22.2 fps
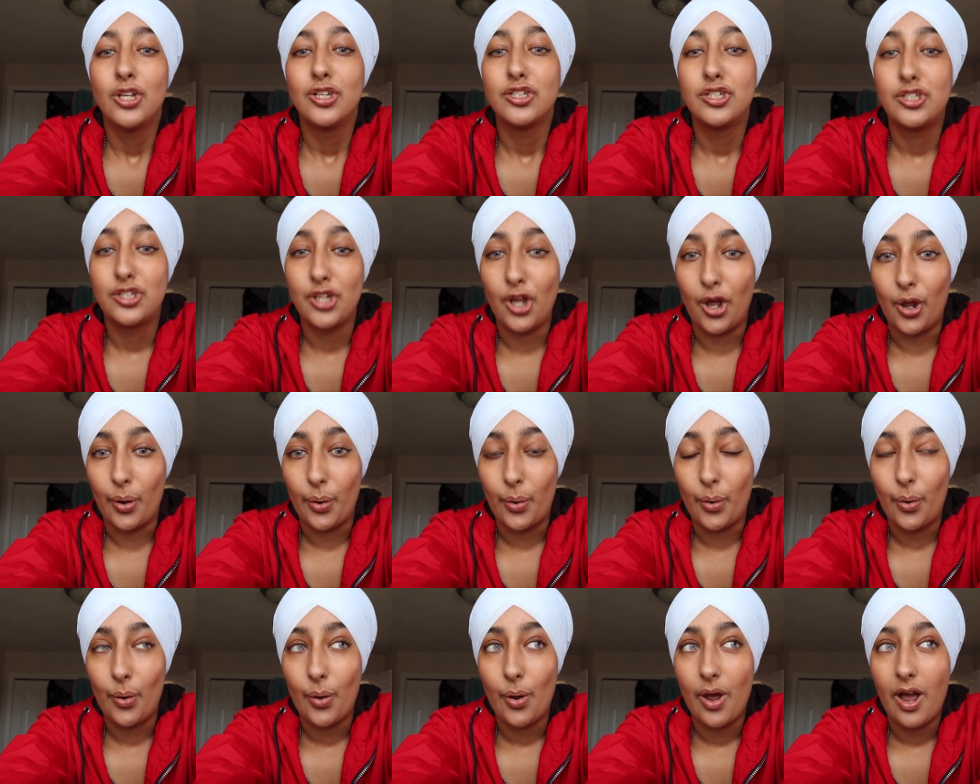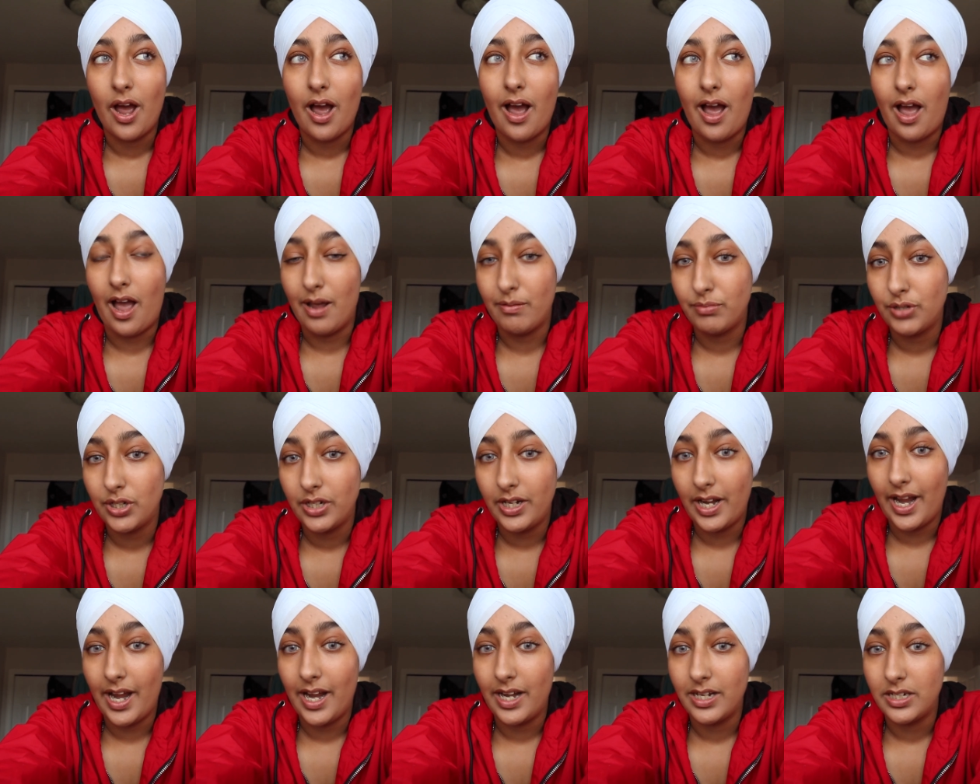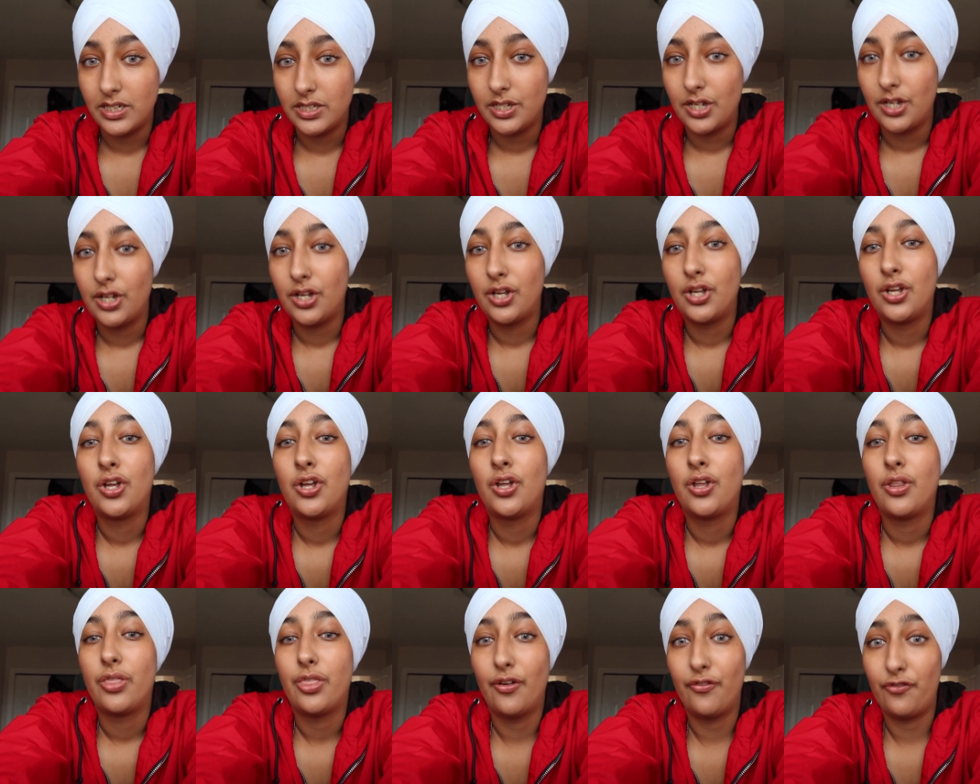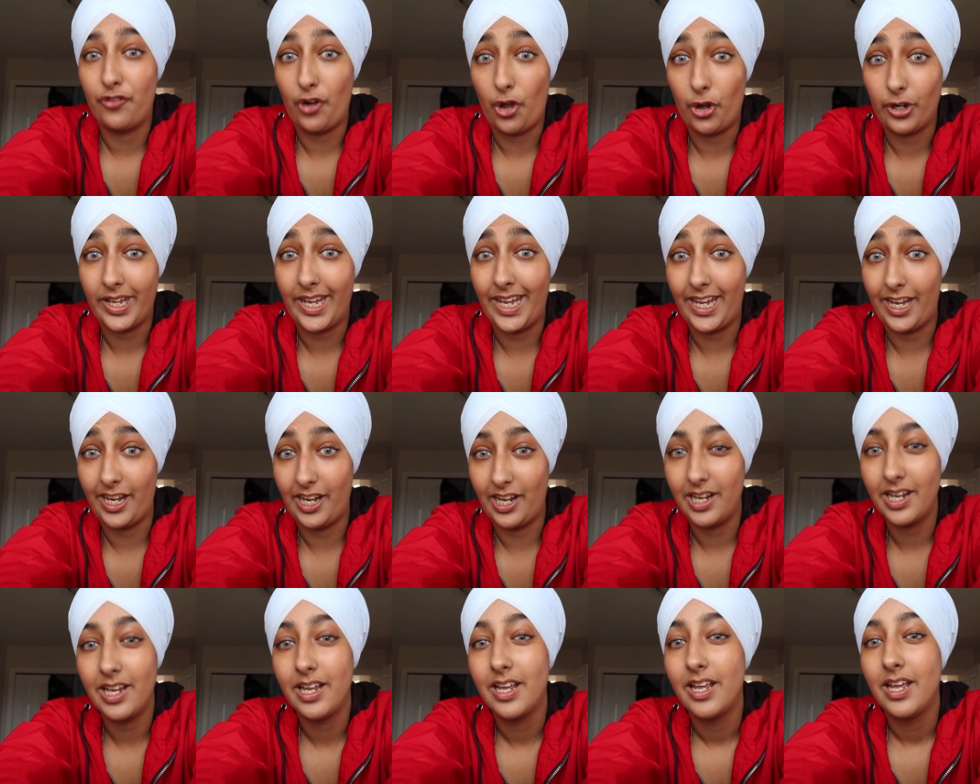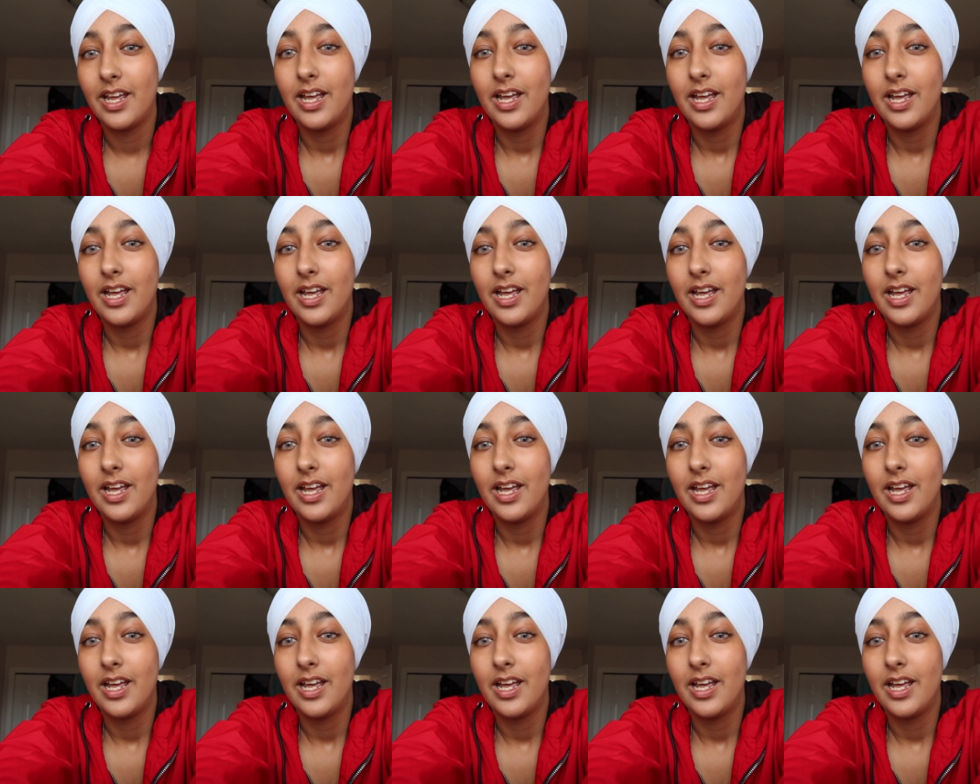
So I'm going to end the vlog here